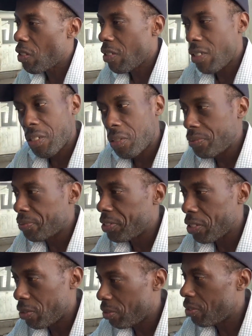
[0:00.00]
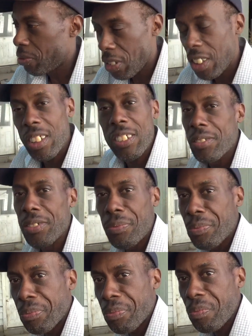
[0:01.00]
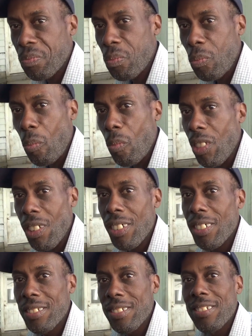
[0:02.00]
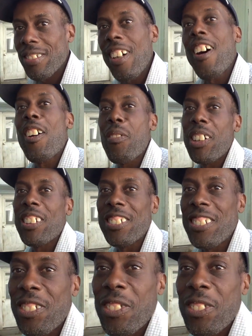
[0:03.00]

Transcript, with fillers: Just, just friend. You hit that no, man. Yes.